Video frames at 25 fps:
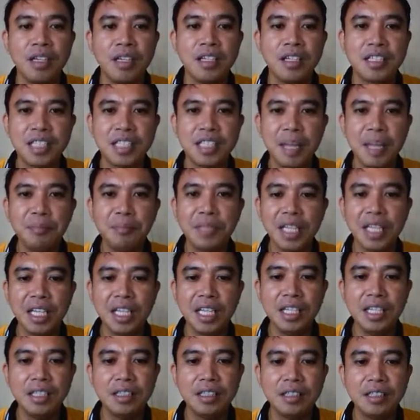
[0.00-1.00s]
Step
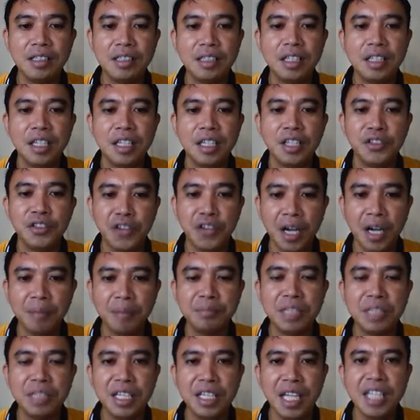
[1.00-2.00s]
3,
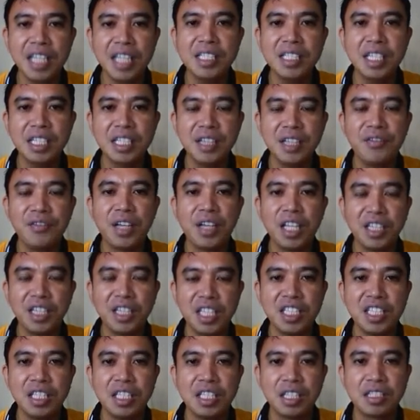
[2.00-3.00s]
drop the non-significant
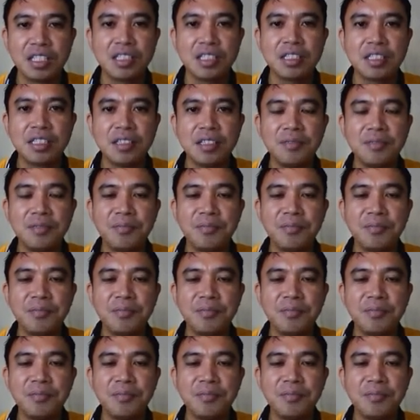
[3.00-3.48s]
digits.